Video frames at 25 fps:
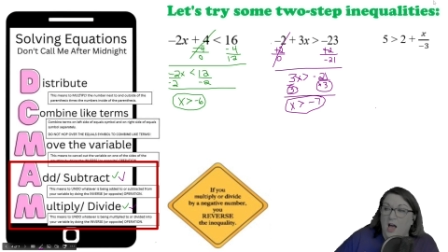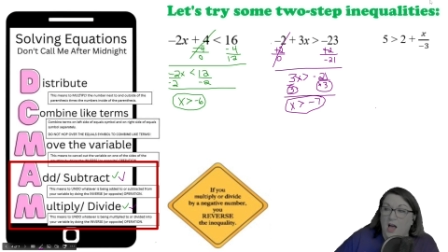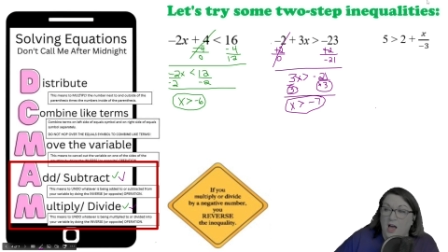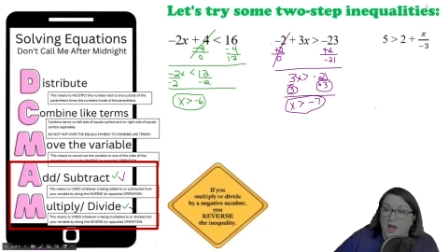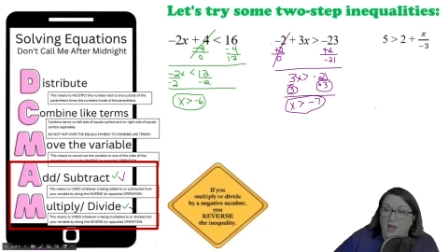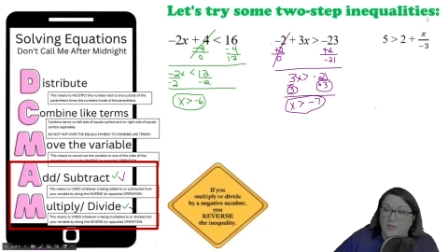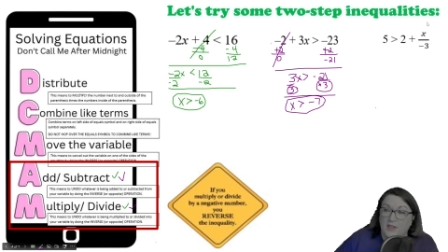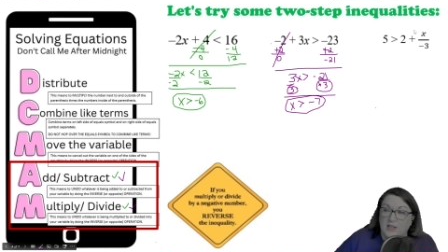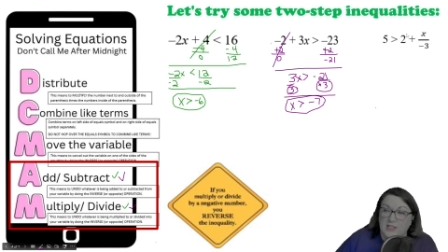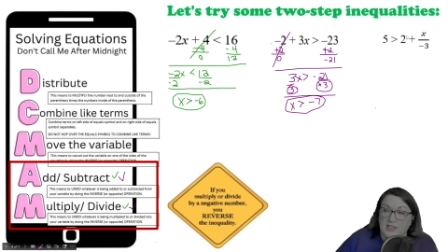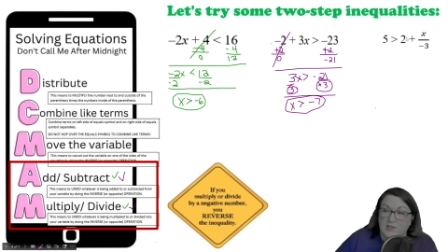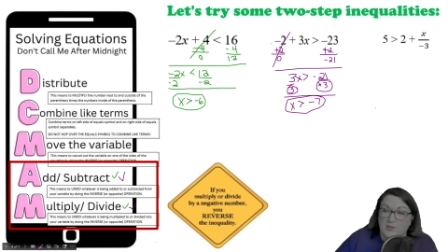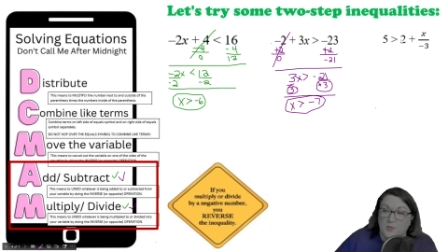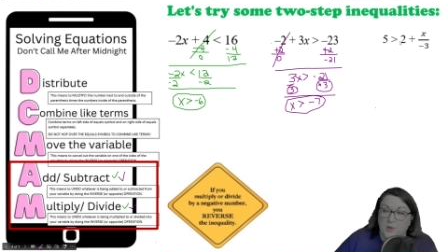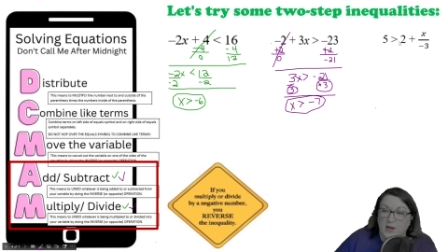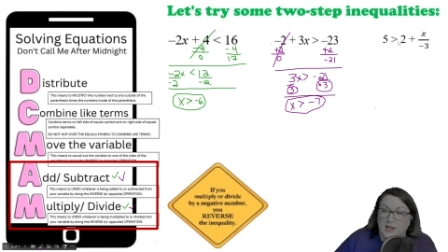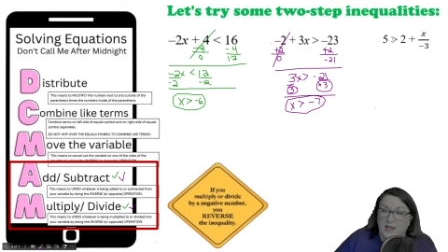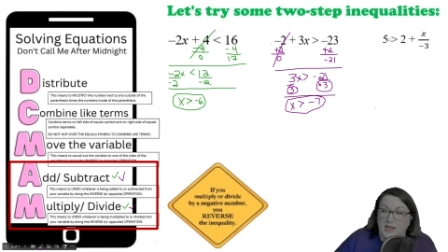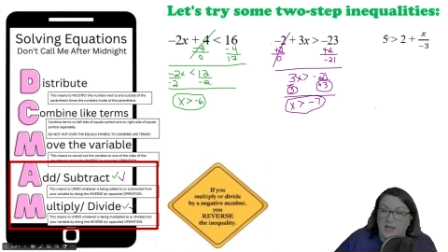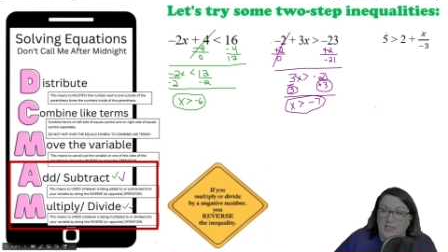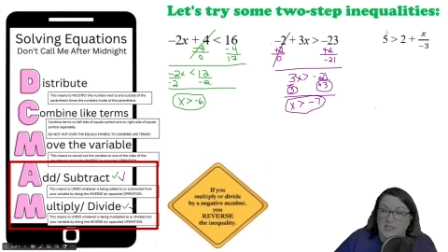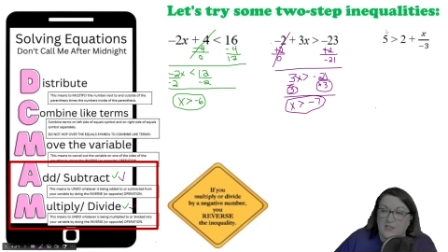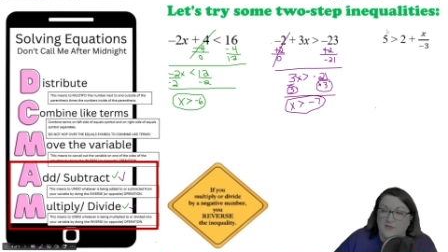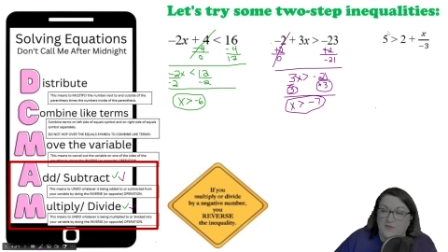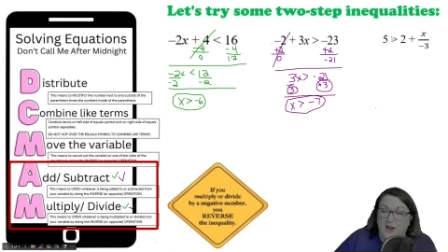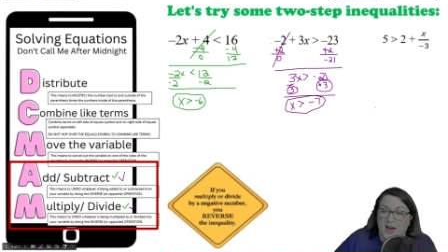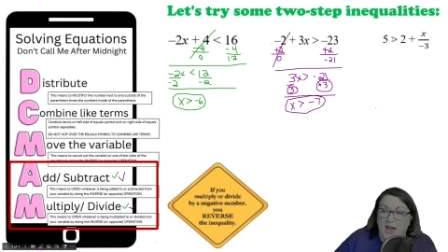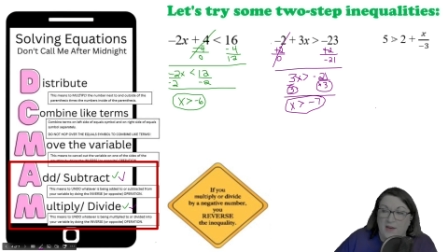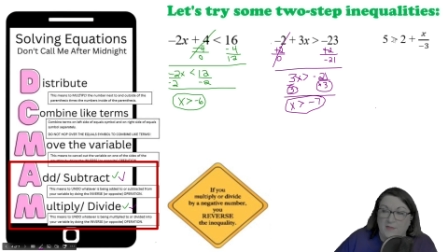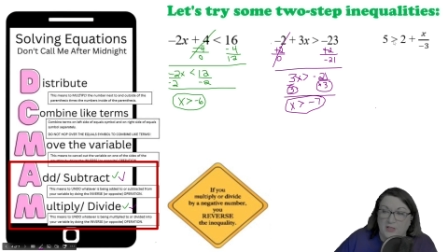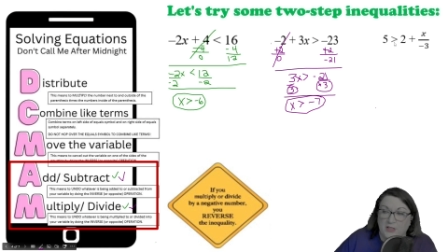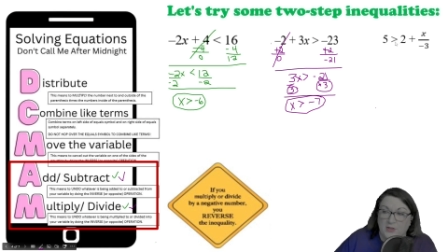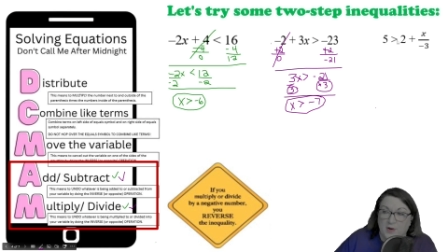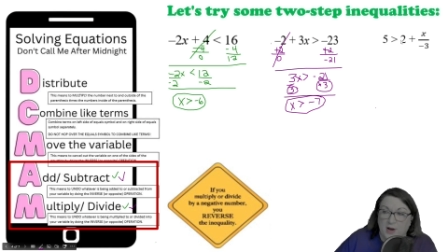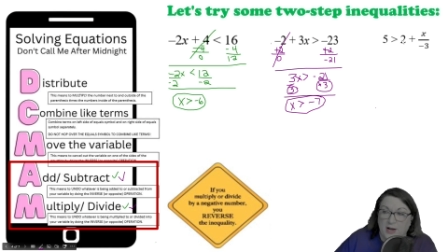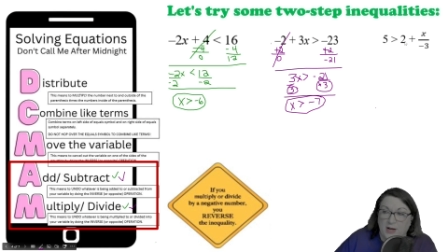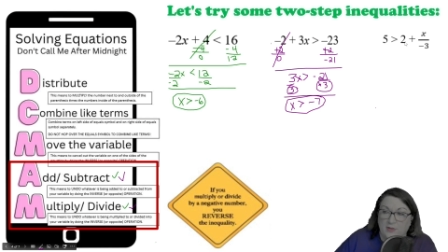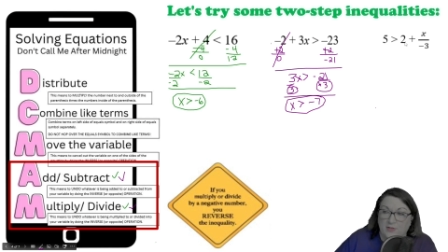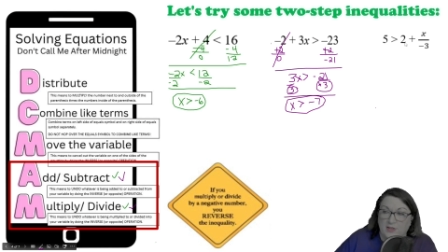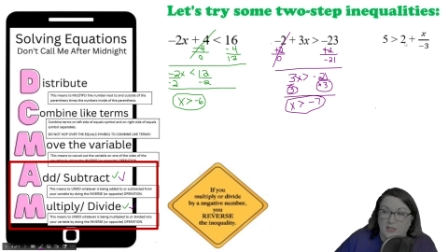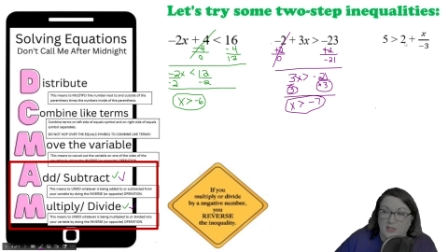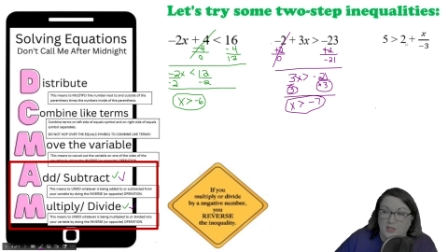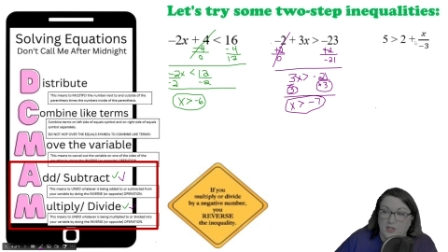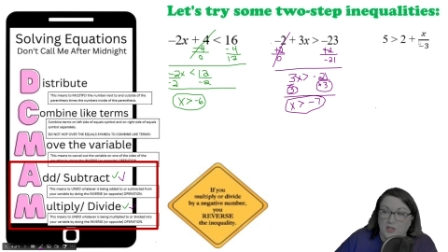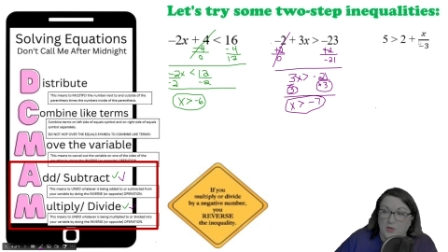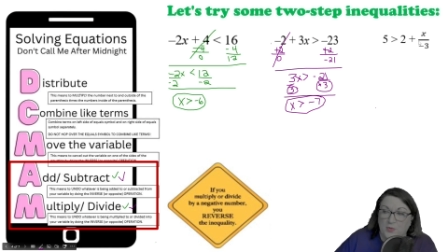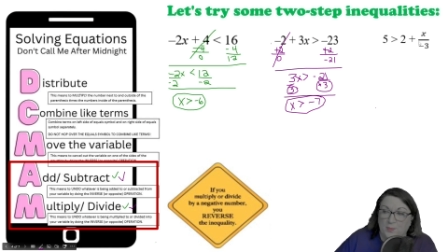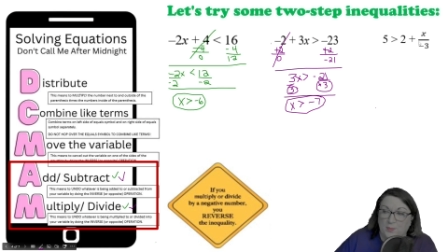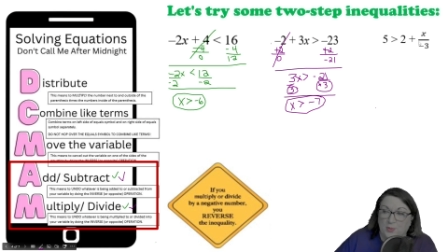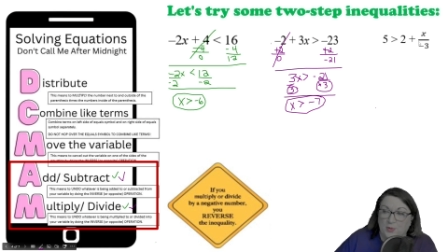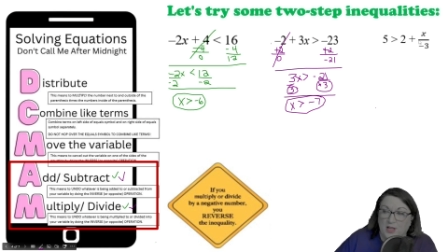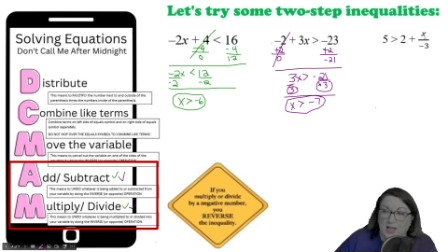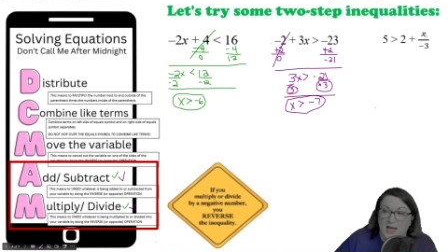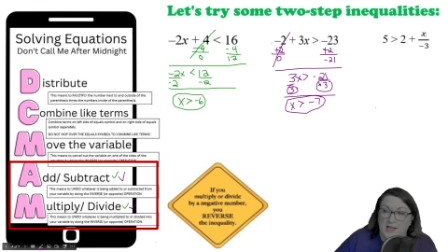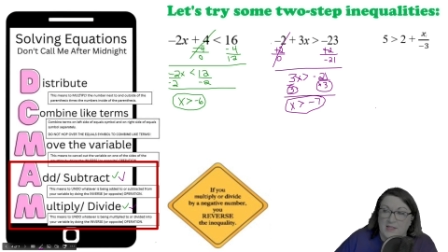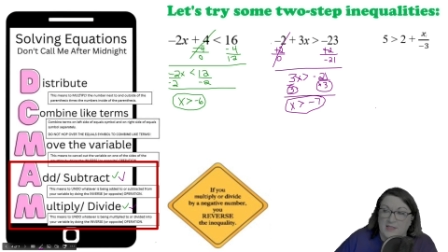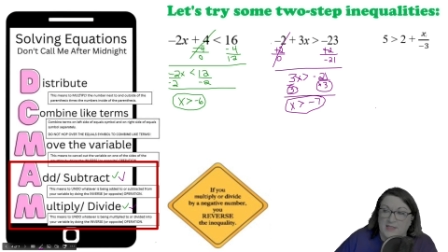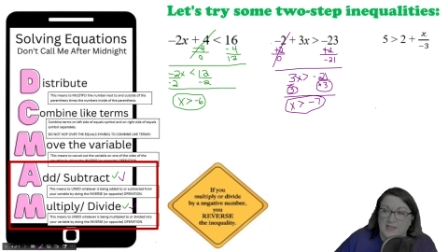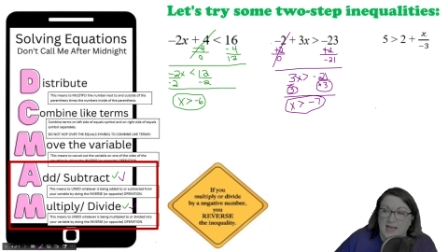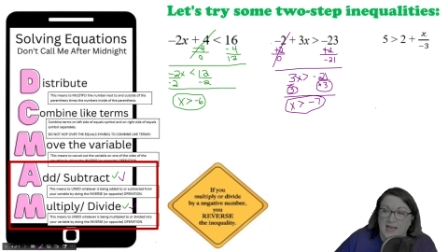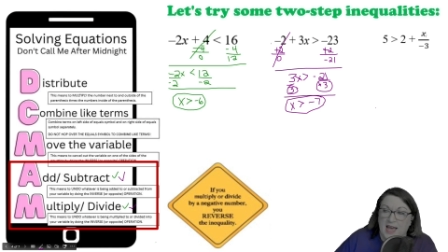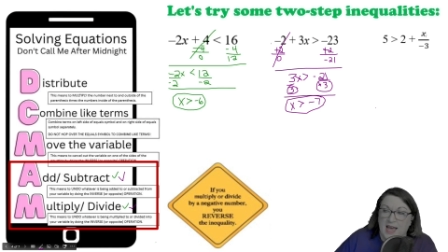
This one is 5 is greater than 2 plus